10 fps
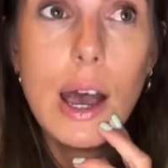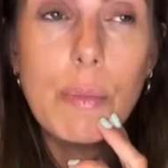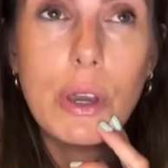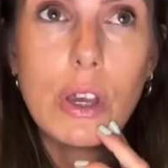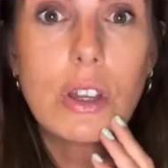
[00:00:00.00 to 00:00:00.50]

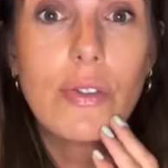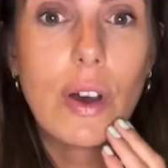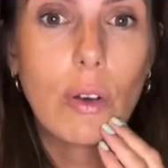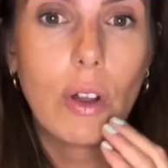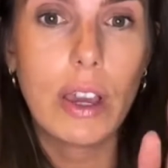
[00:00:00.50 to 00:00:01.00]
because I
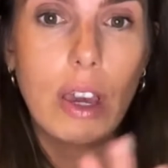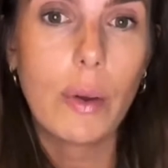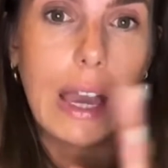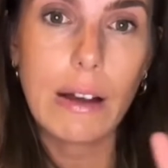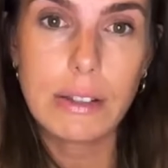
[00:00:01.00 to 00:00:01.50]
felt like
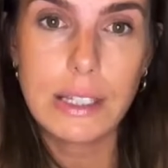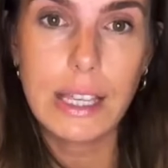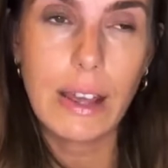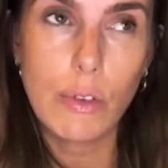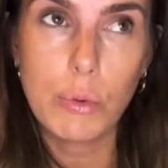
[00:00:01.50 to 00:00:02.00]
going out and
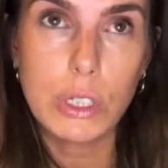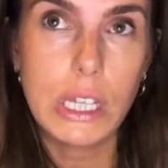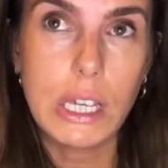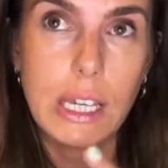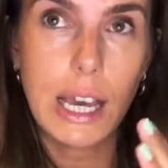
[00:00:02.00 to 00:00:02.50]
seeing
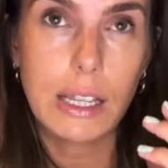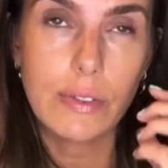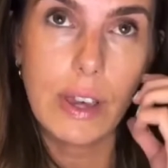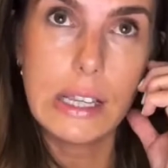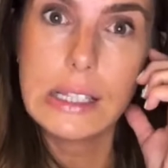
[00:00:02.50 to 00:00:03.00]
everybody and
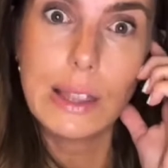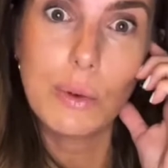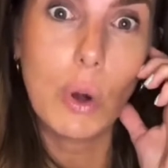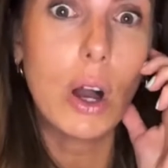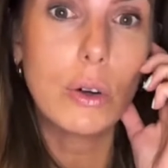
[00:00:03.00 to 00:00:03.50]
facing
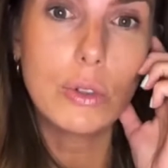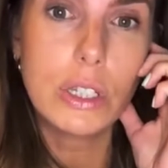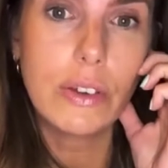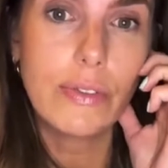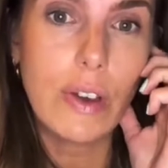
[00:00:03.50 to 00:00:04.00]
the
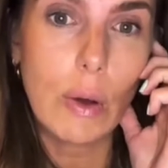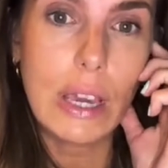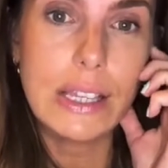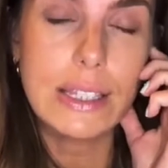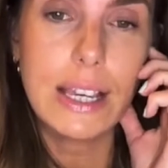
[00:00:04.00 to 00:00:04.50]
world felt
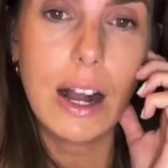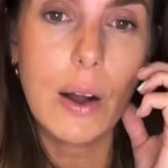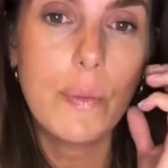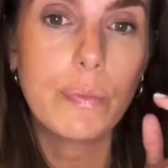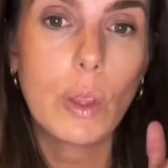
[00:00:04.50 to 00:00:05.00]

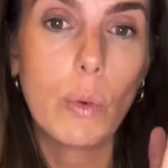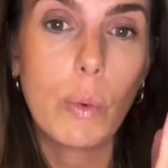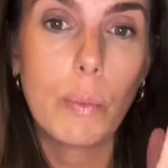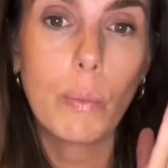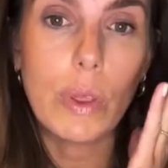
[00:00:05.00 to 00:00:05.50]
easier
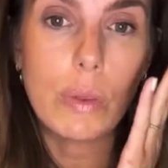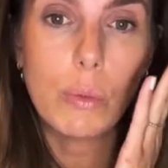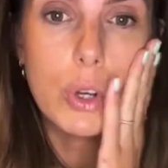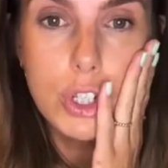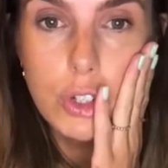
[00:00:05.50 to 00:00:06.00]
with a
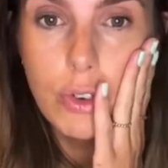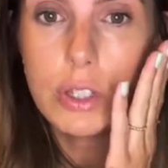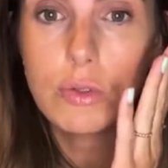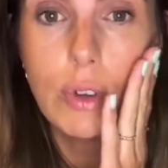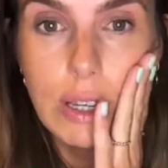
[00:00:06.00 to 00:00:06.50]

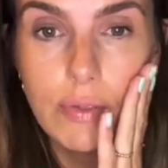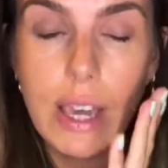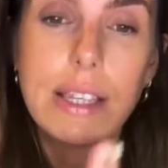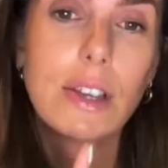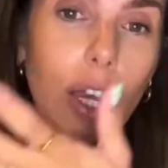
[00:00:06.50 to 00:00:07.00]
moisturised red
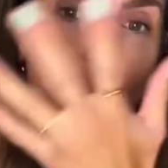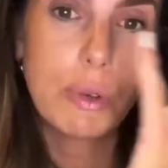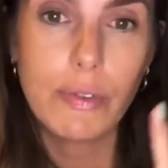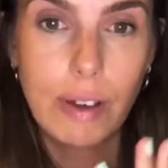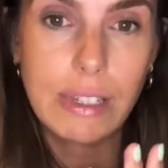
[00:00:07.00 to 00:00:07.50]
face that I could
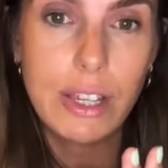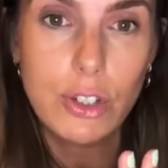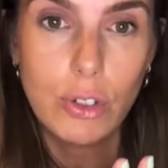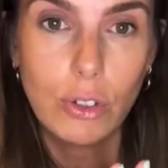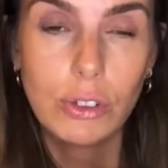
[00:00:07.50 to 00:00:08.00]
put
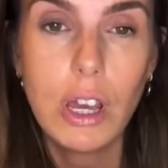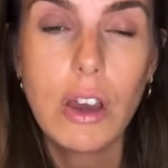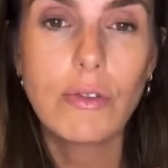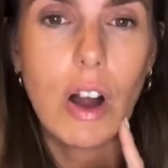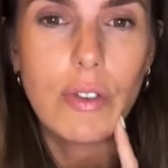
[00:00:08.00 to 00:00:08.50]
foundation on
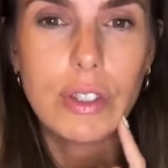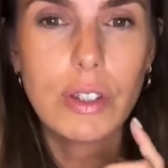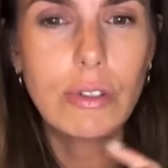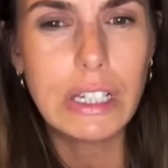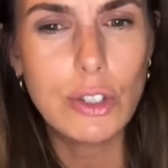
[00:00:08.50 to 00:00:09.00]
rather than
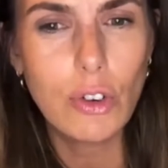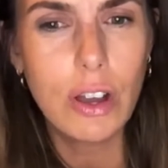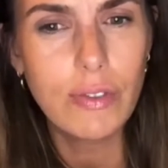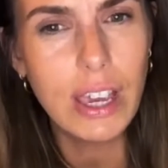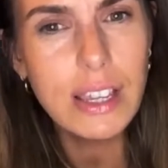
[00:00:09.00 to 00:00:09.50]
a really
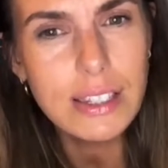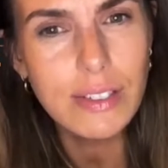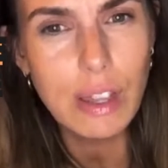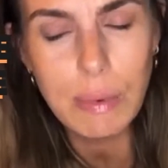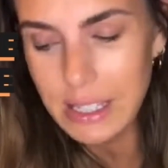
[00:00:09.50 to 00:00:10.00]
dry face,
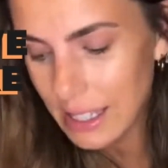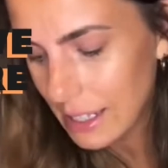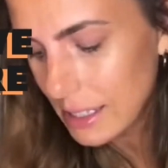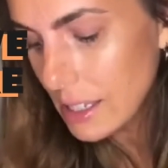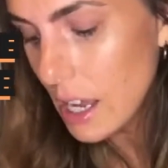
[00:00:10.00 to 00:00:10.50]
if that makes
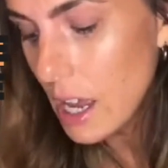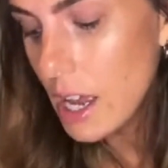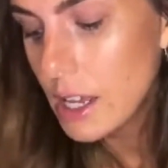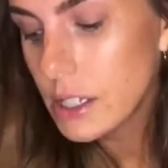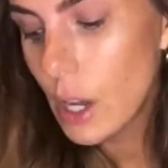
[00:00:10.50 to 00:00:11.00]
sense.
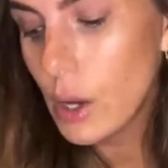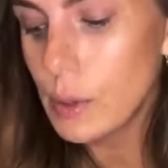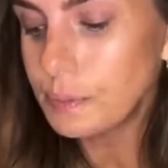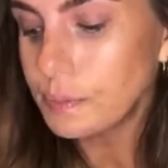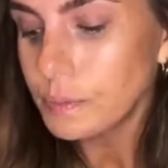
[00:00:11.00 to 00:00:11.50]

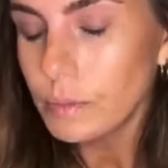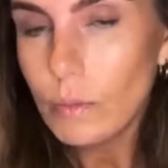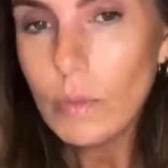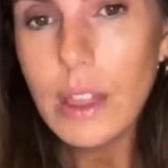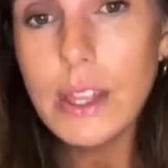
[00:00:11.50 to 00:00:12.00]
So
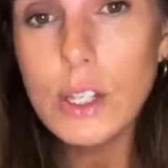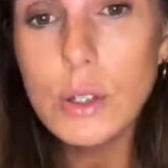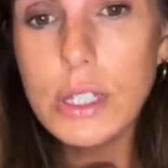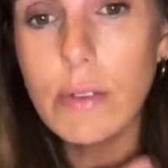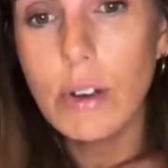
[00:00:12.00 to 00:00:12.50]
they do
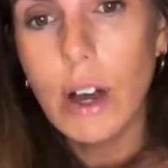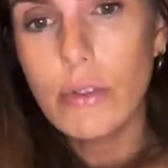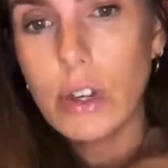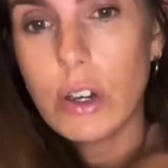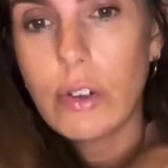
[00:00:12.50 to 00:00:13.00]
a skin
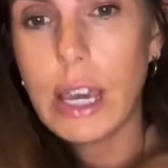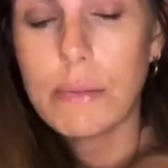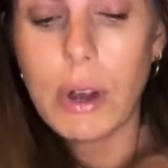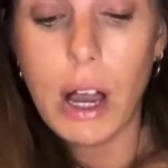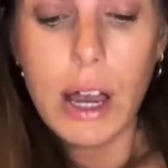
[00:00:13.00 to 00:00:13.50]
recovery
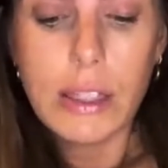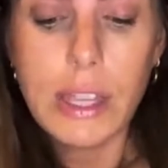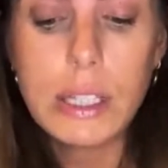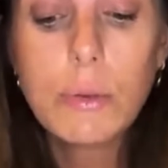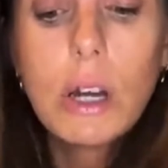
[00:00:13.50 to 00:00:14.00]
cream
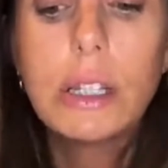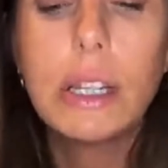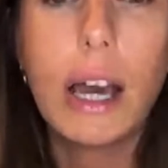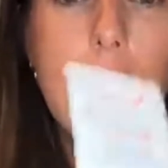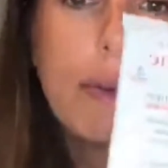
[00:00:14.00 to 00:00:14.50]
this
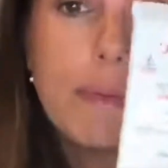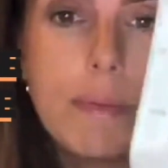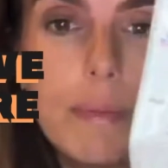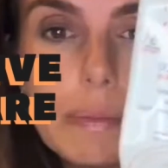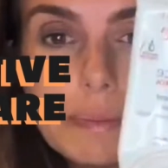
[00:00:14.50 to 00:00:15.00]
one
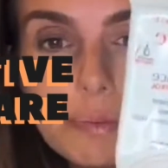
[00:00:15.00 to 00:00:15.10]
um,